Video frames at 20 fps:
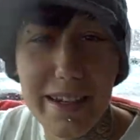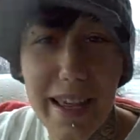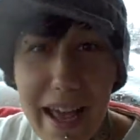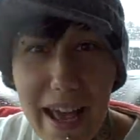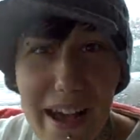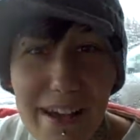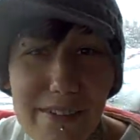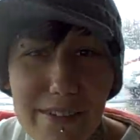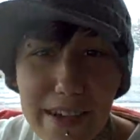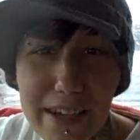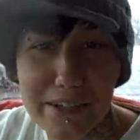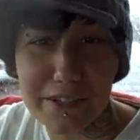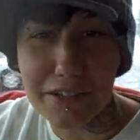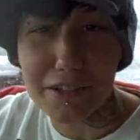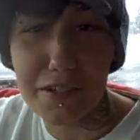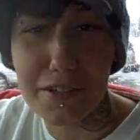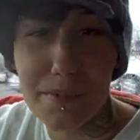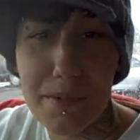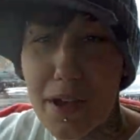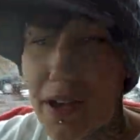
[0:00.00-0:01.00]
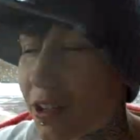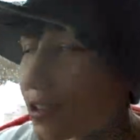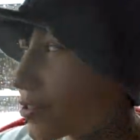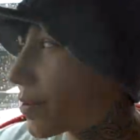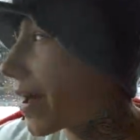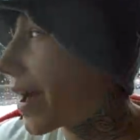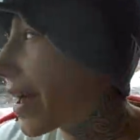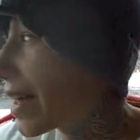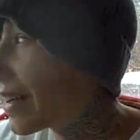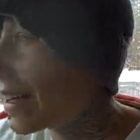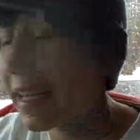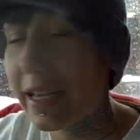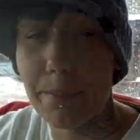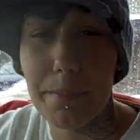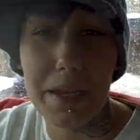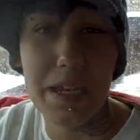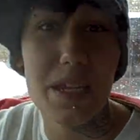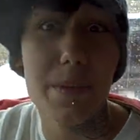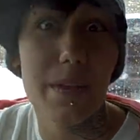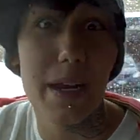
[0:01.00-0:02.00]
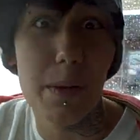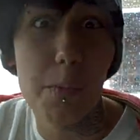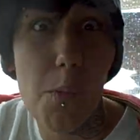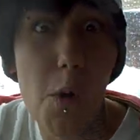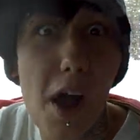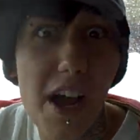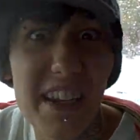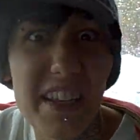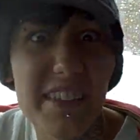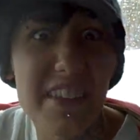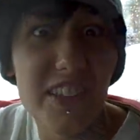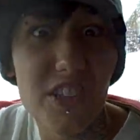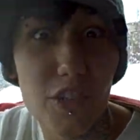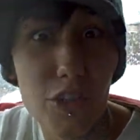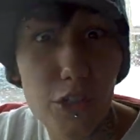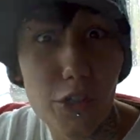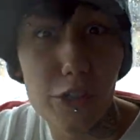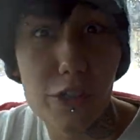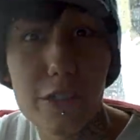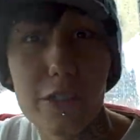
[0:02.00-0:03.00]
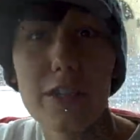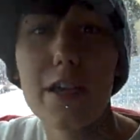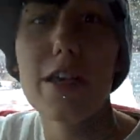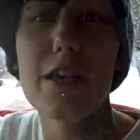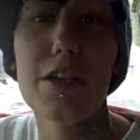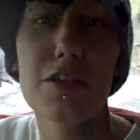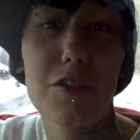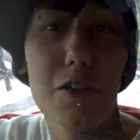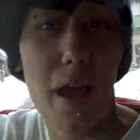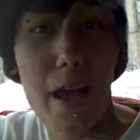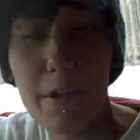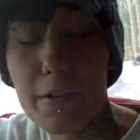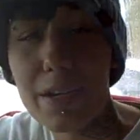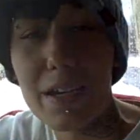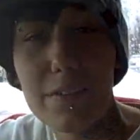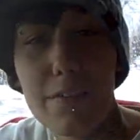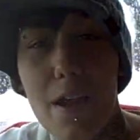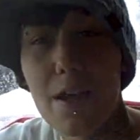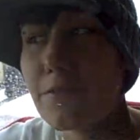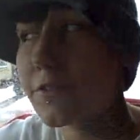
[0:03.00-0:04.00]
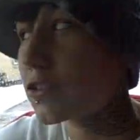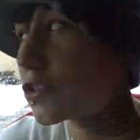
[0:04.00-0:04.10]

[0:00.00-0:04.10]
have extra small. So I had to take a medium, and I wanted this shirt. So I don't care if I have to